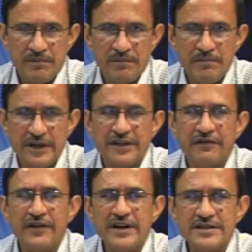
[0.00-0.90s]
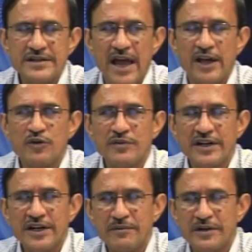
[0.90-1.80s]
benefits,
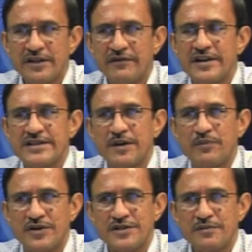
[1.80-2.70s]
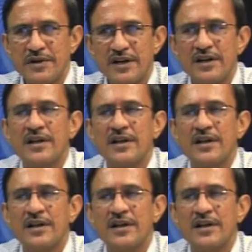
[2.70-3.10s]
accumulated benefits are possible